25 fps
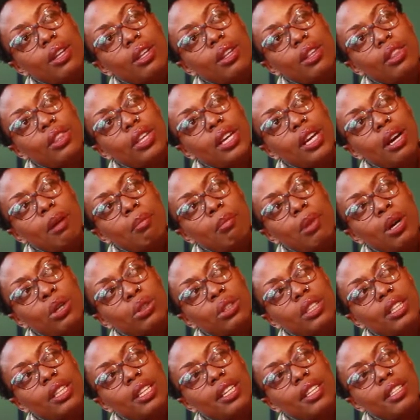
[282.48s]
thing
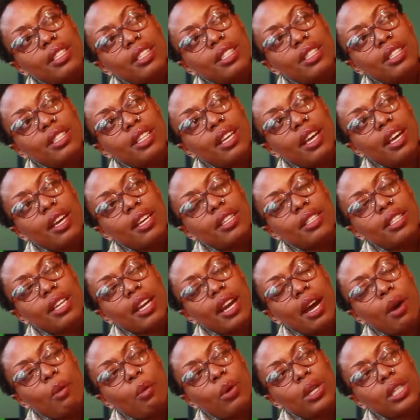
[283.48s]
about this is that
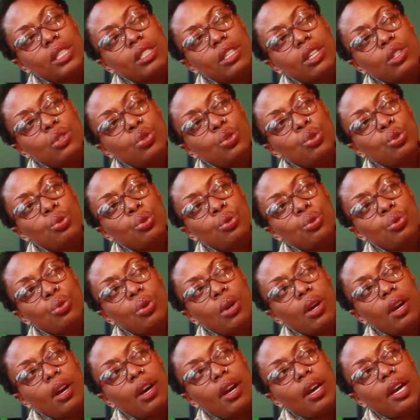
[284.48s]
I wanted to
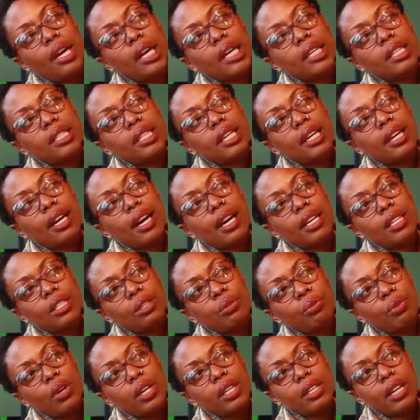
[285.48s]
take a
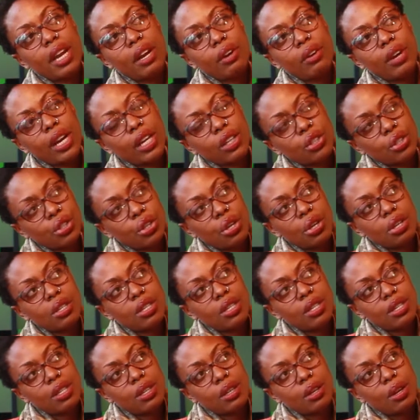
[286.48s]
different
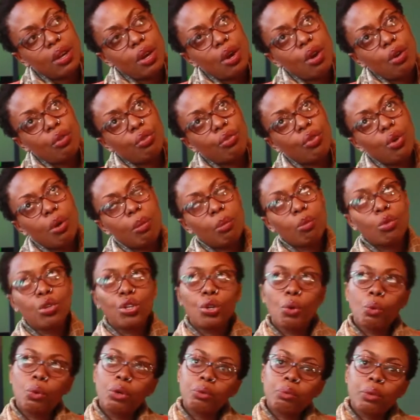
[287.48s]
direction from,
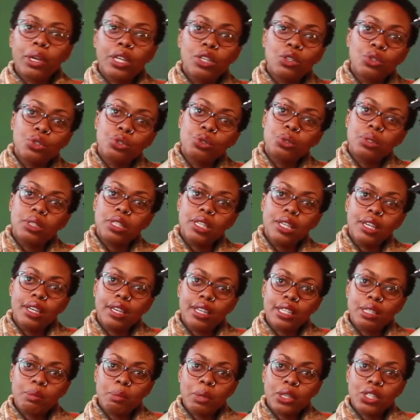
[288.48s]
what we're used to seeing,
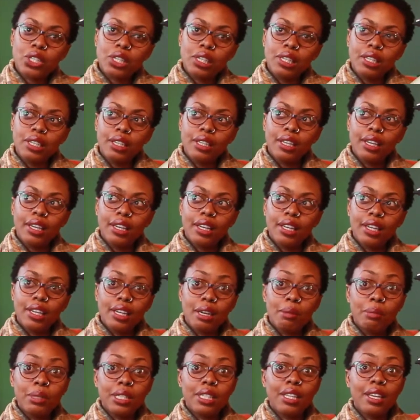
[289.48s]
especially in,
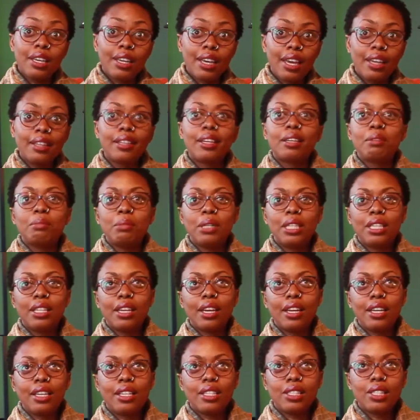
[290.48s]
let me say, Kenyan media,
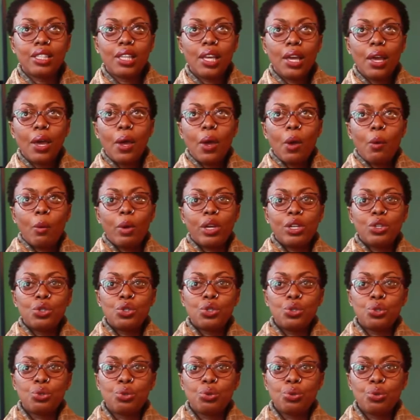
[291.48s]
is we're
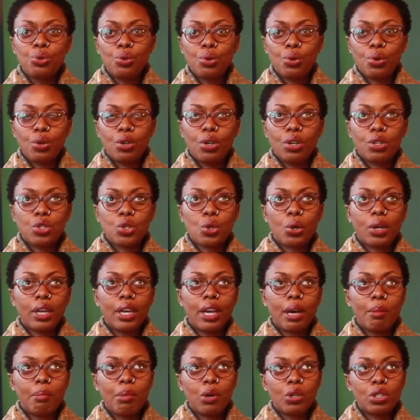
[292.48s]
used to talking
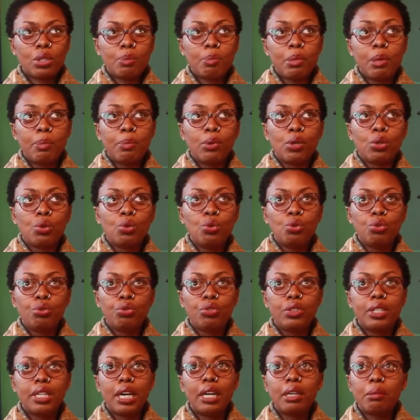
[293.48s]
about people
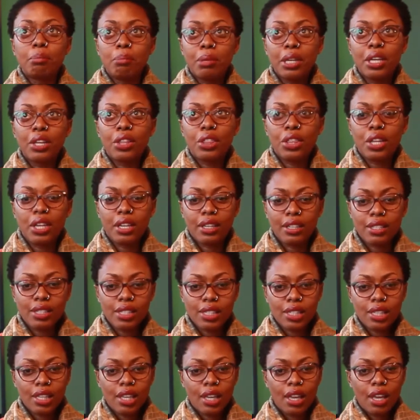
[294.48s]
who've done big
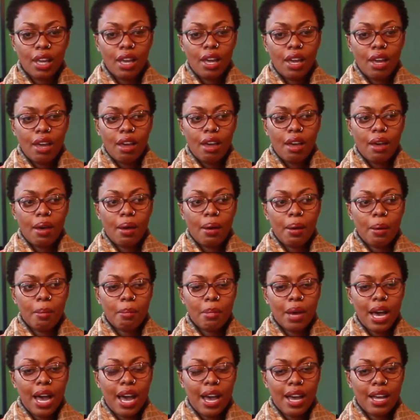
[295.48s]
things
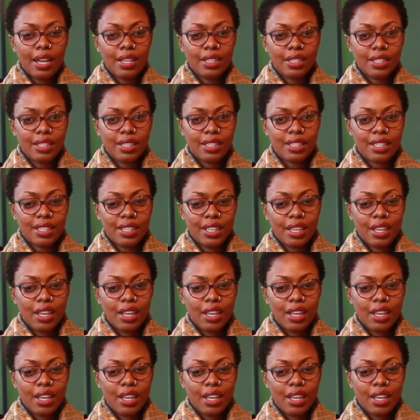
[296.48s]
as